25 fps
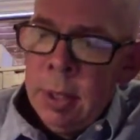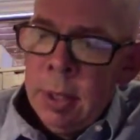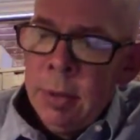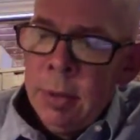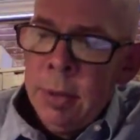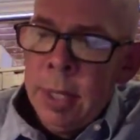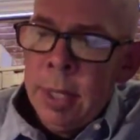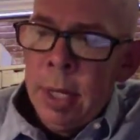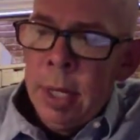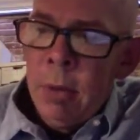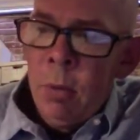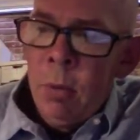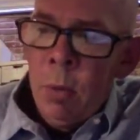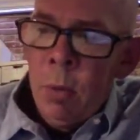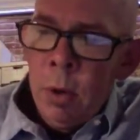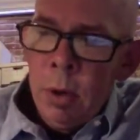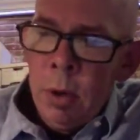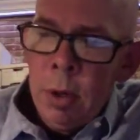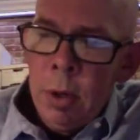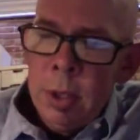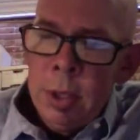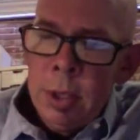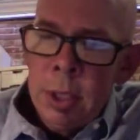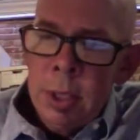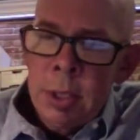that
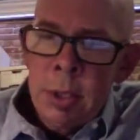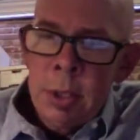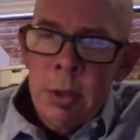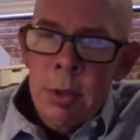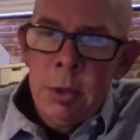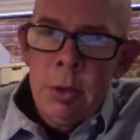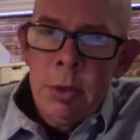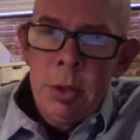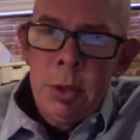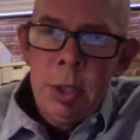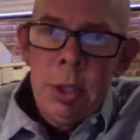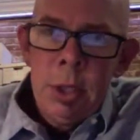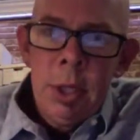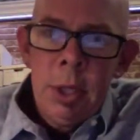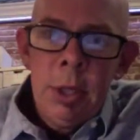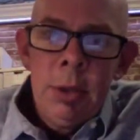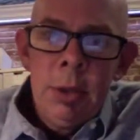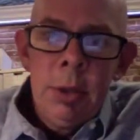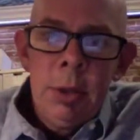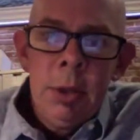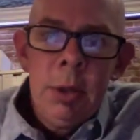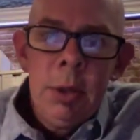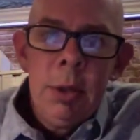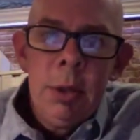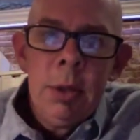warrants exclusion
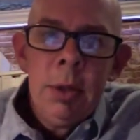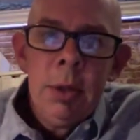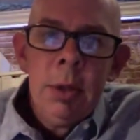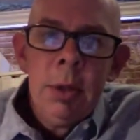under